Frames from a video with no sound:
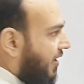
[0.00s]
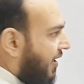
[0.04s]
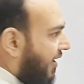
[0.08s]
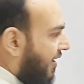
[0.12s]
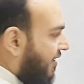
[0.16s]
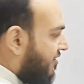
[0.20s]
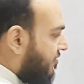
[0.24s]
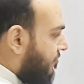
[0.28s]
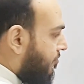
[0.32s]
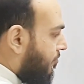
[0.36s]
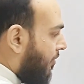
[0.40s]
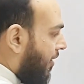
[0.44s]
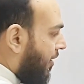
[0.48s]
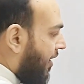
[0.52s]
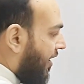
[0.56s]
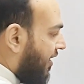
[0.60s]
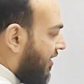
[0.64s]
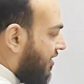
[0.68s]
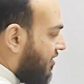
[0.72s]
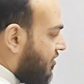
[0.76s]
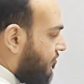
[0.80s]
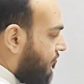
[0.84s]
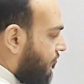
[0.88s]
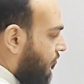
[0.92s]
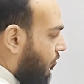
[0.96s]
get
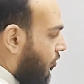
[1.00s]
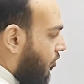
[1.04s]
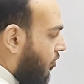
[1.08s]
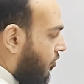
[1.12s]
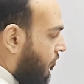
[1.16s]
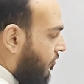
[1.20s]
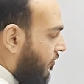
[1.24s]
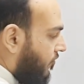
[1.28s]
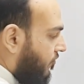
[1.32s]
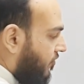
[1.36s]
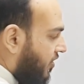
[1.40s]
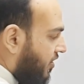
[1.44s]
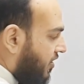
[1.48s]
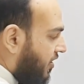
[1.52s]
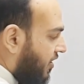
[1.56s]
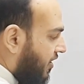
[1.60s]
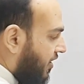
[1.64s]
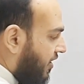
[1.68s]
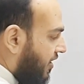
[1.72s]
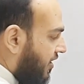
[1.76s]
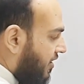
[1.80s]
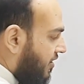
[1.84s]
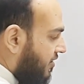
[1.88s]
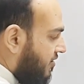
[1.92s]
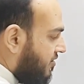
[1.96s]
minus 450
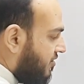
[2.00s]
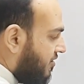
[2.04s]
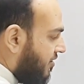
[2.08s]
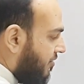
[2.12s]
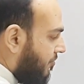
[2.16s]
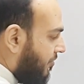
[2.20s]
degrees.